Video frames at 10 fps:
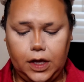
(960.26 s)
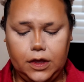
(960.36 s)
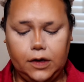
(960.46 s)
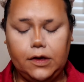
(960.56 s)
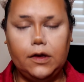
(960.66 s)

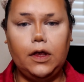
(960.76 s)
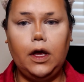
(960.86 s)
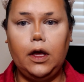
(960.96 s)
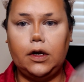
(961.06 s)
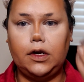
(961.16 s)
This is
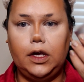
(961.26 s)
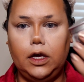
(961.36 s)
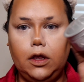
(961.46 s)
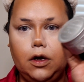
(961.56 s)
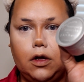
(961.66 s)
a
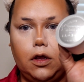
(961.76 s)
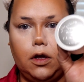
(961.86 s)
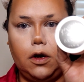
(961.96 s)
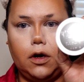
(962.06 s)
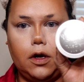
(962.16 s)
T.
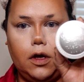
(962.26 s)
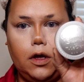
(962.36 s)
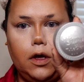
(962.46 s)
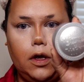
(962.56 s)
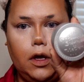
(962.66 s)
Leclerc
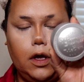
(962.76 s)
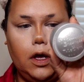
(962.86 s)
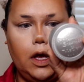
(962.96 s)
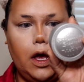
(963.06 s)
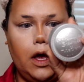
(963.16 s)

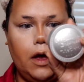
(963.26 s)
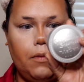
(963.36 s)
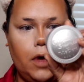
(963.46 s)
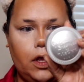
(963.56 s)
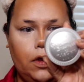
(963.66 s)

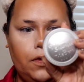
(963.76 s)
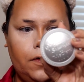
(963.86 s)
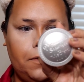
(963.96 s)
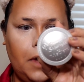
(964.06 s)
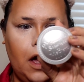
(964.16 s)
um,
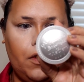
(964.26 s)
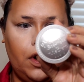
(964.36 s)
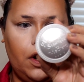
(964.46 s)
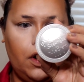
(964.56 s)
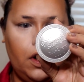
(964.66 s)
loose
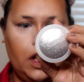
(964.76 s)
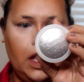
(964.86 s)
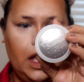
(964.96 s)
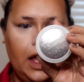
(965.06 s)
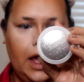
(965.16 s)
powder.
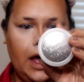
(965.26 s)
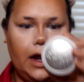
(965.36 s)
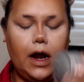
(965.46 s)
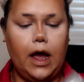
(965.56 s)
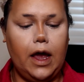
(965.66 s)

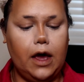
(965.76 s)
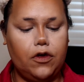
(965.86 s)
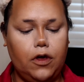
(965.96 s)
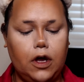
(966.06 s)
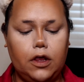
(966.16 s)
And I
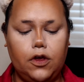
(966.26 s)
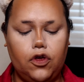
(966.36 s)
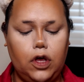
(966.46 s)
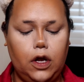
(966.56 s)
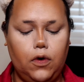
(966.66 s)
actually got the
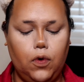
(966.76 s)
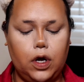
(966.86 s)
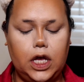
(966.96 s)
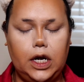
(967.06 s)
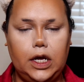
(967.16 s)
shade
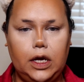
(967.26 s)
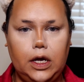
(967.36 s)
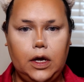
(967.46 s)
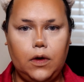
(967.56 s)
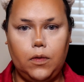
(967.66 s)

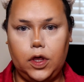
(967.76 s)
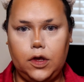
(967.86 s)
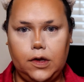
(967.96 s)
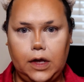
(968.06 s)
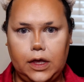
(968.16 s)
Orchidee,
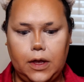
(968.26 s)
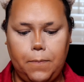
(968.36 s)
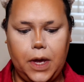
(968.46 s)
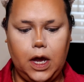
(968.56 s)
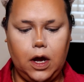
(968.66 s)
which is like the
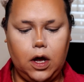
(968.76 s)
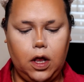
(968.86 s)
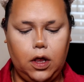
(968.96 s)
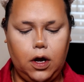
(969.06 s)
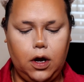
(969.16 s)
pink
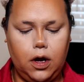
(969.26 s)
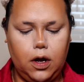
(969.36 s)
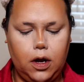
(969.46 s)
color.